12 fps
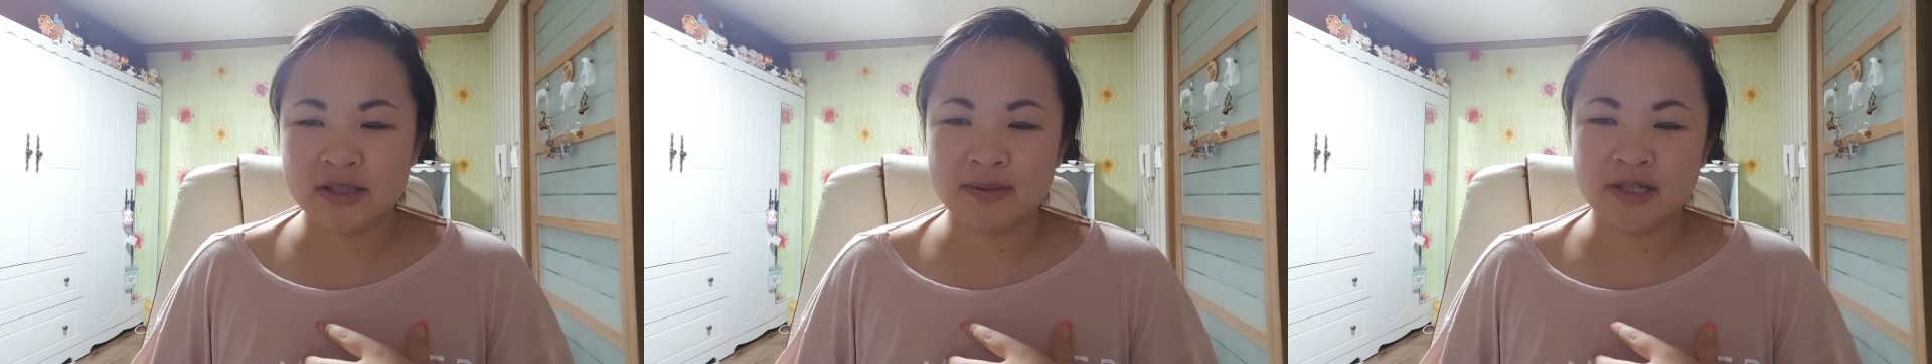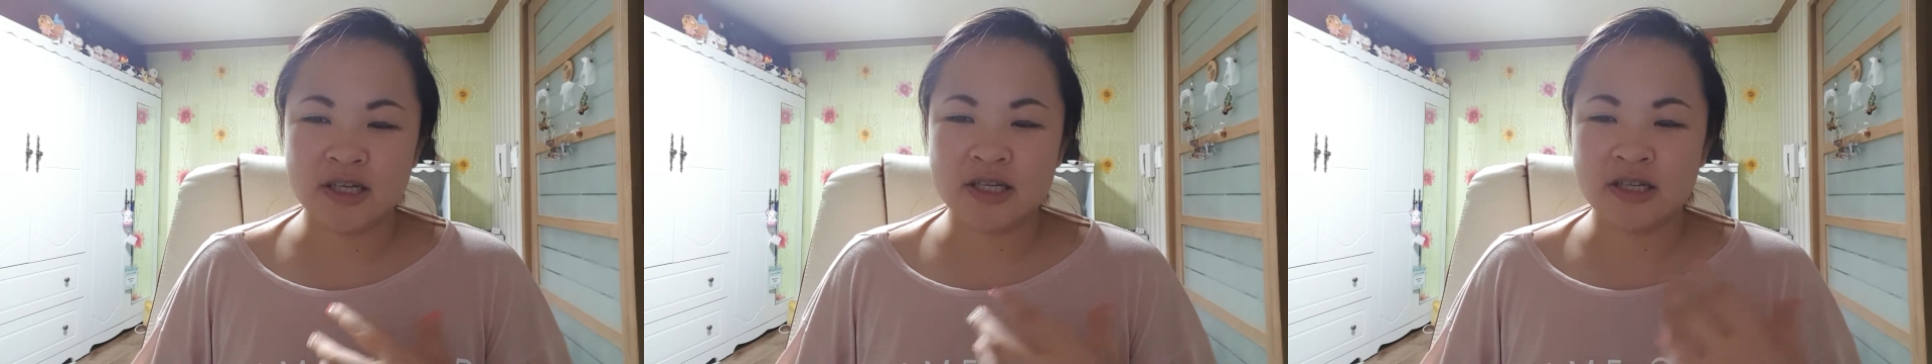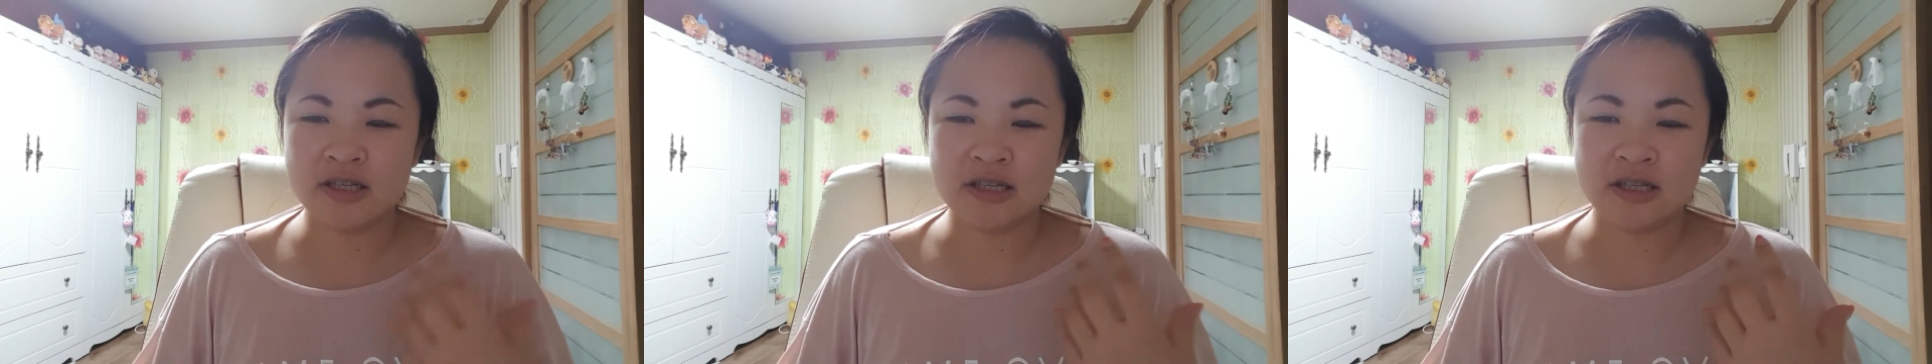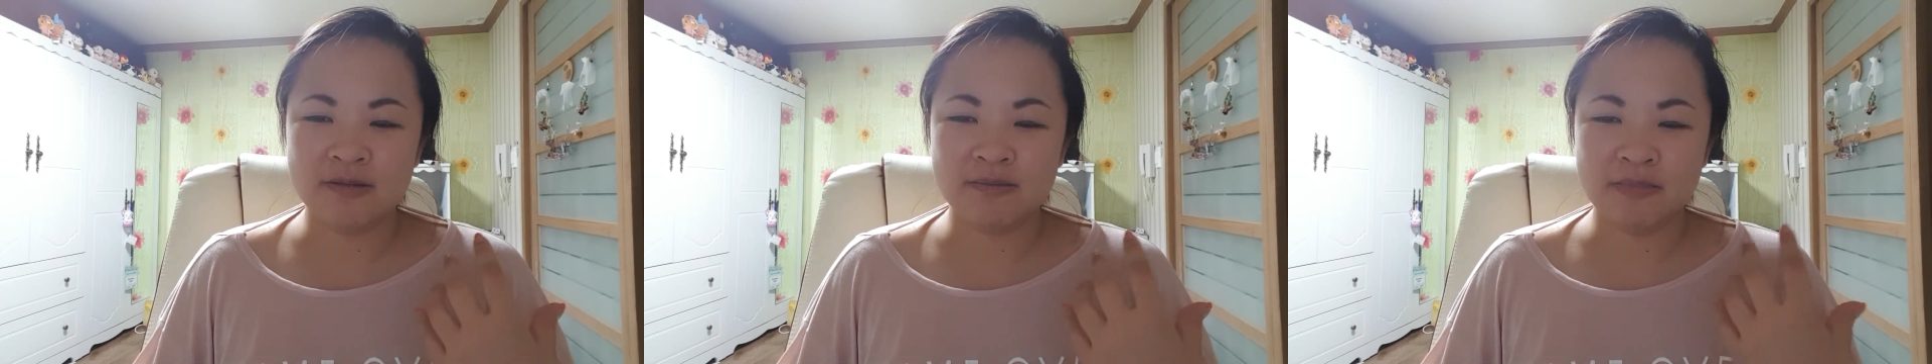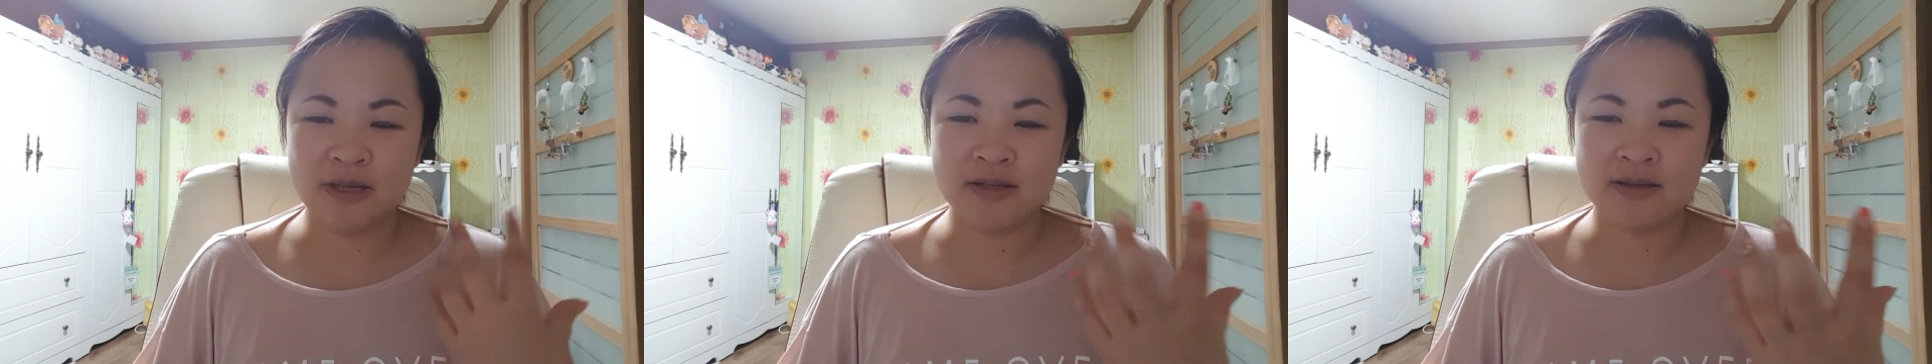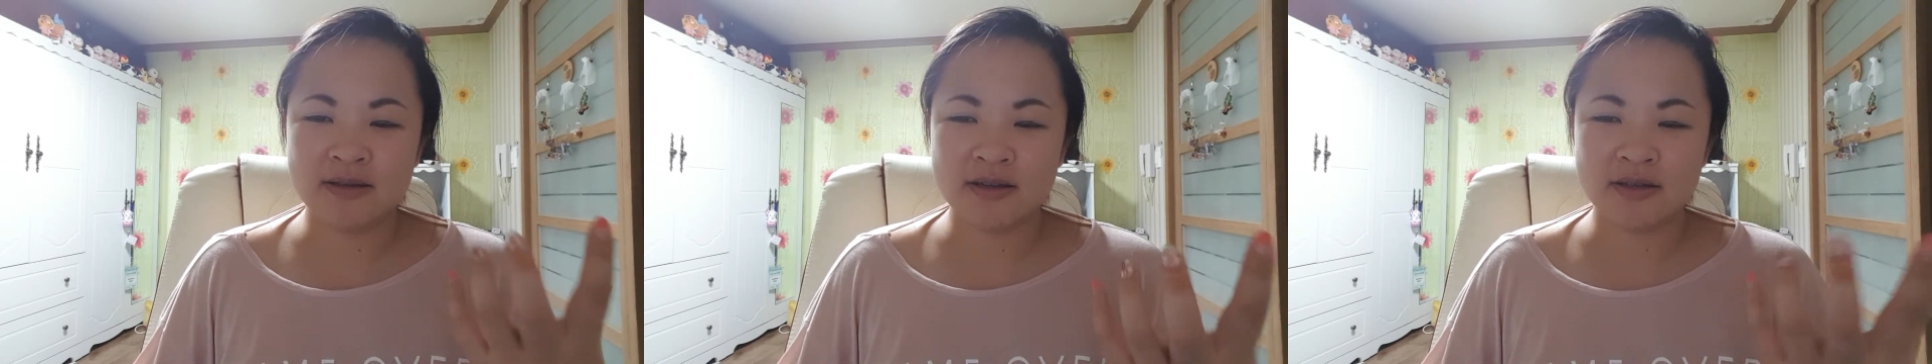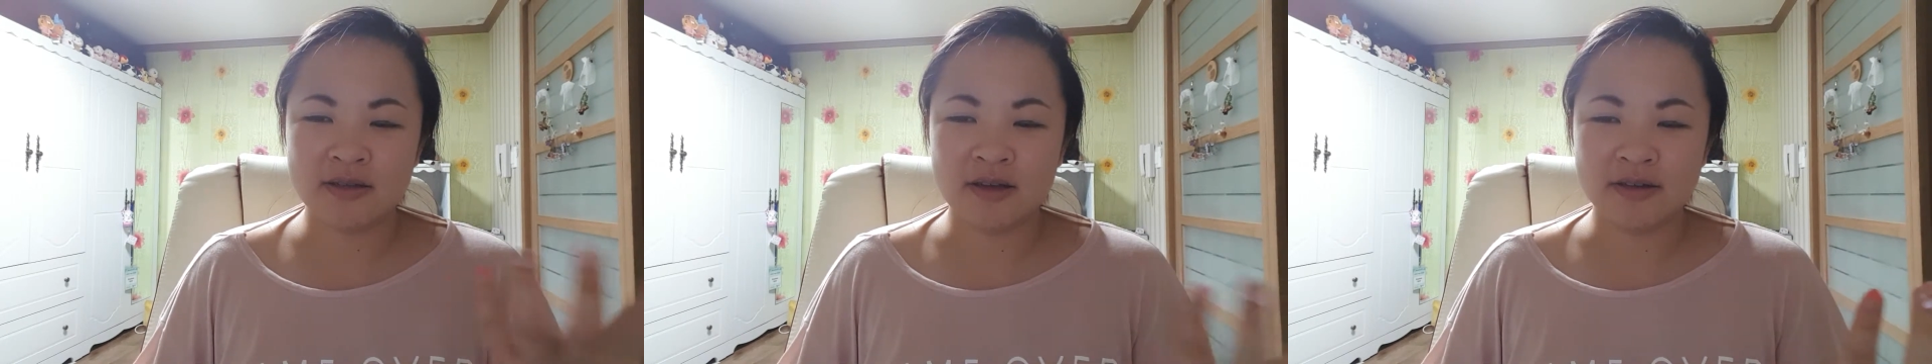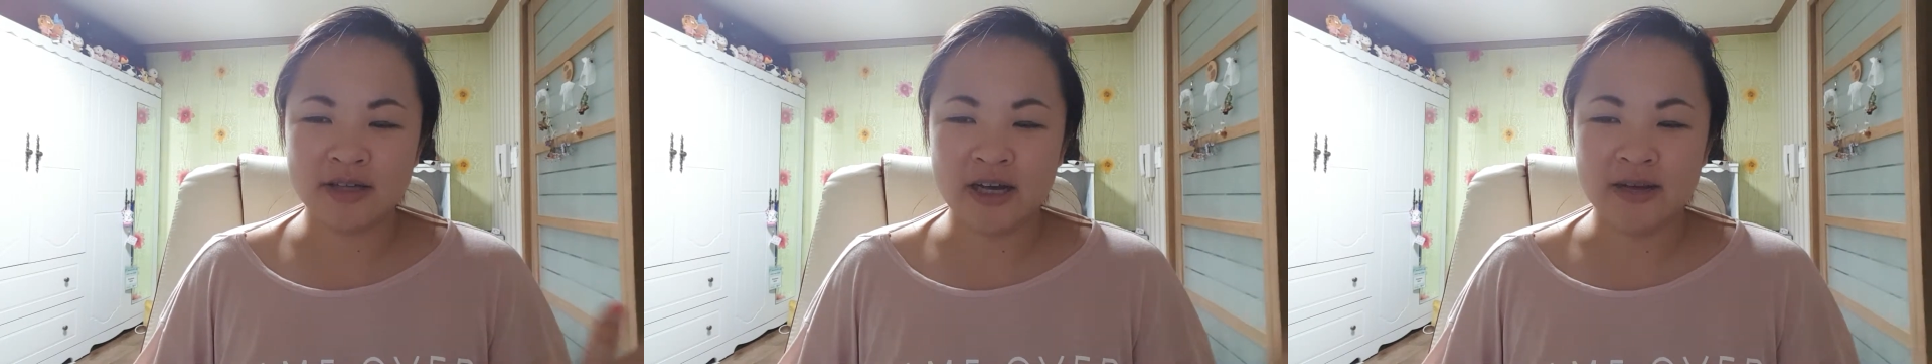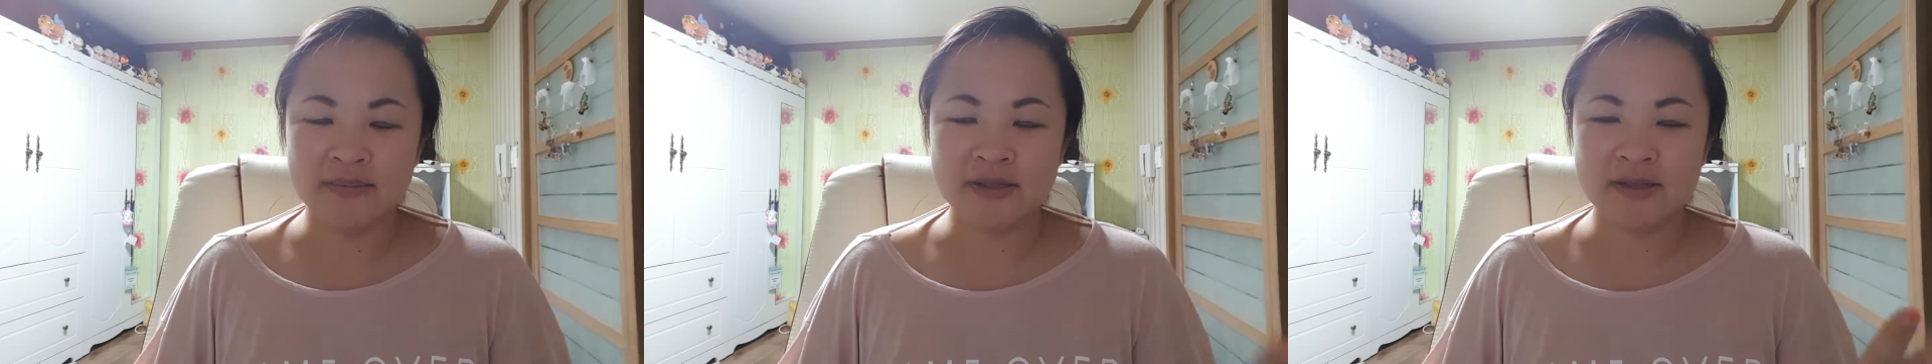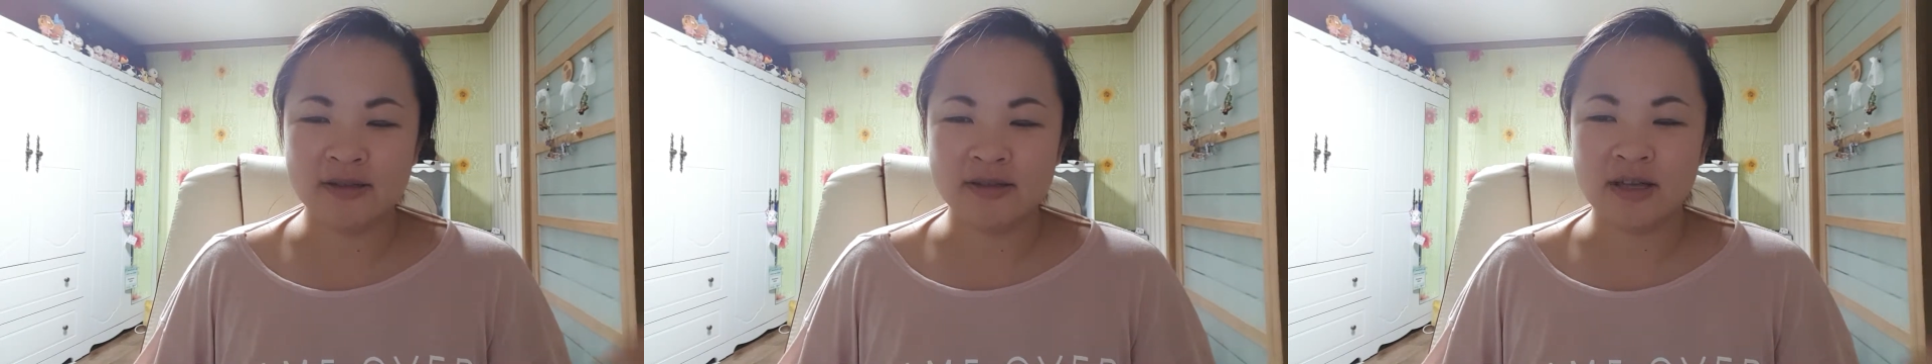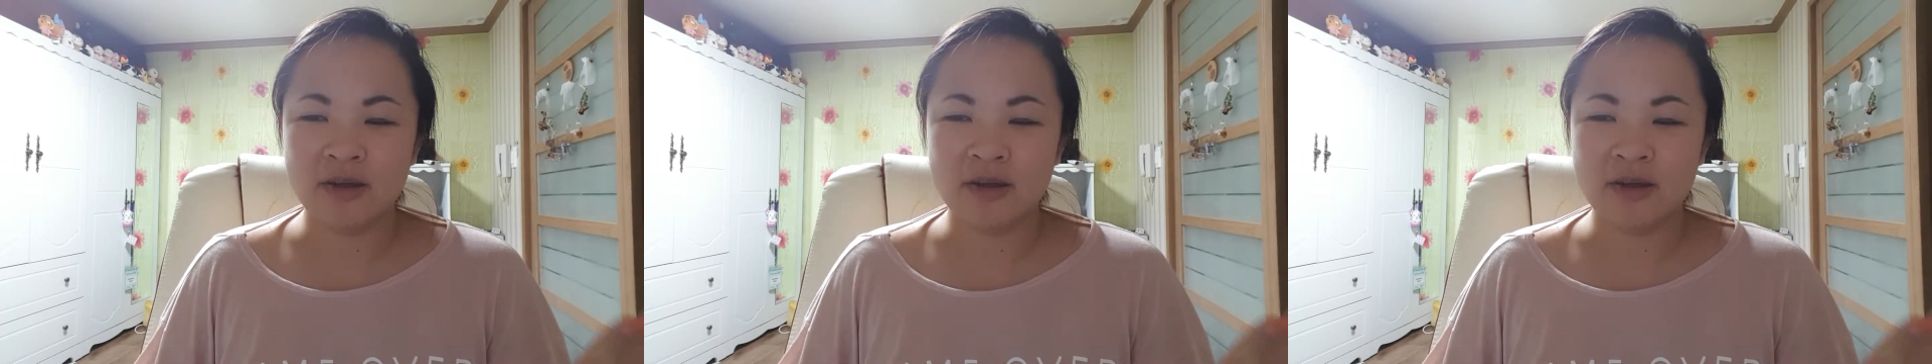especially since it's been such a long time since